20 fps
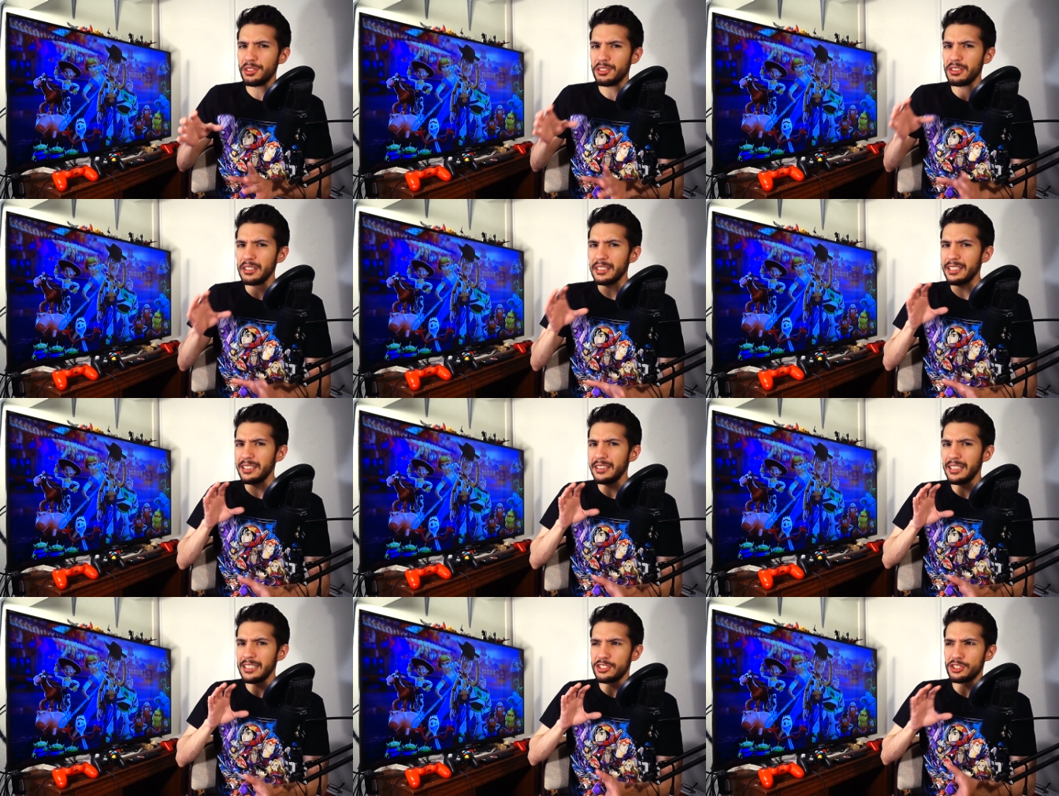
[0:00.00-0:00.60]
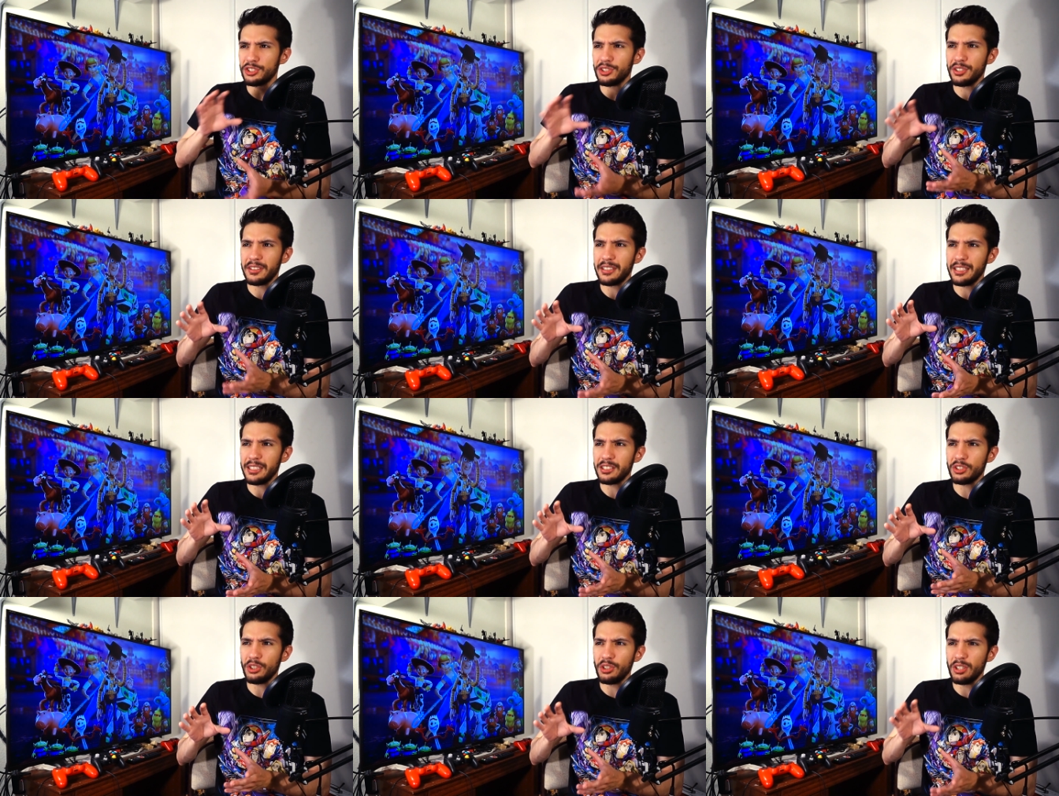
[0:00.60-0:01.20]
thinking that certain
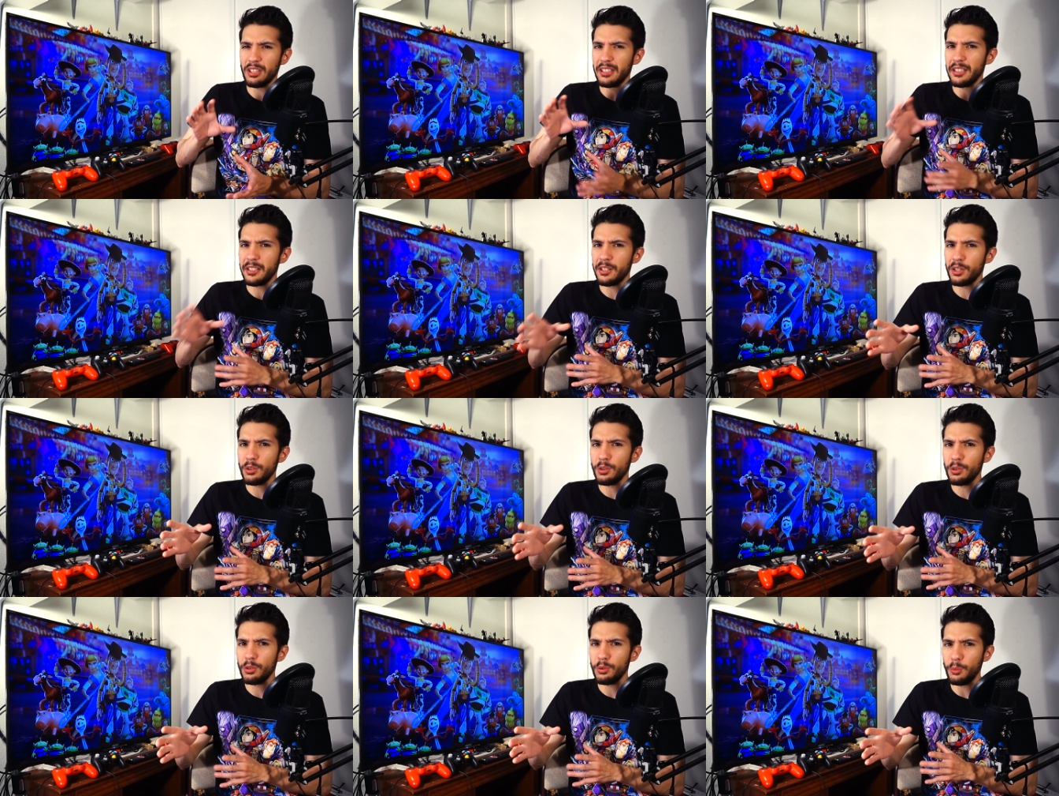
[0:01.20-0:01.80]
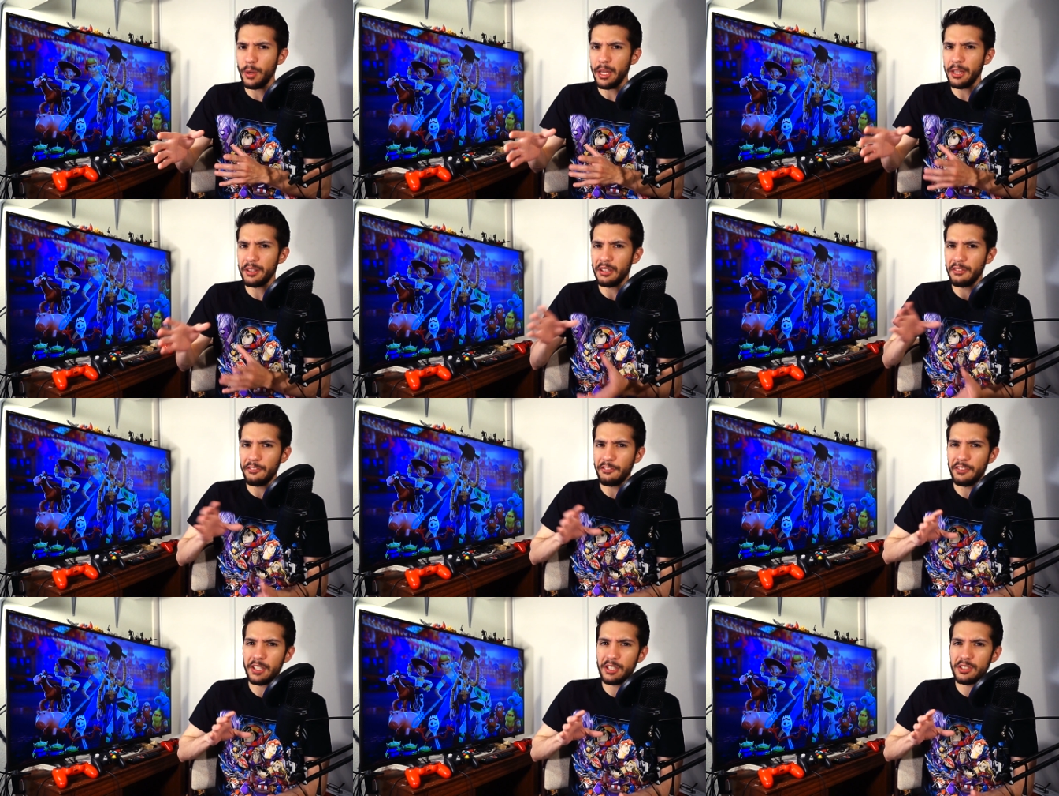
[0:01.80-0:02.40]
things are literal rather
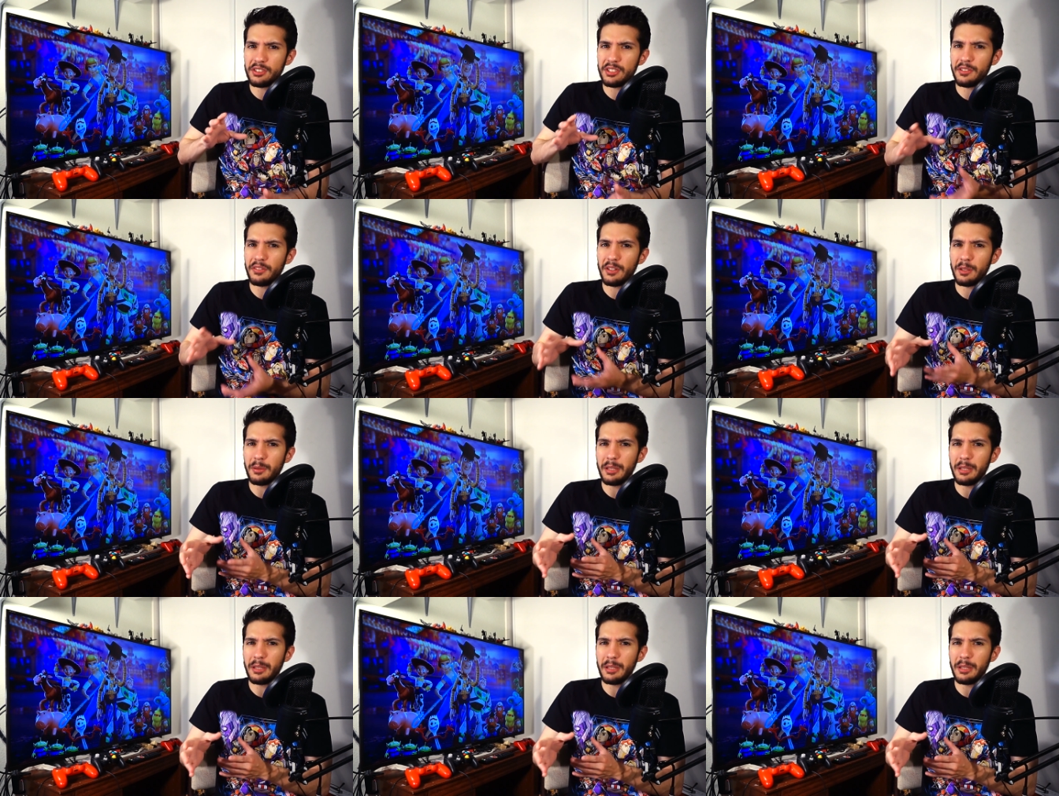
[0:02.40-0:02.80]
than figurative.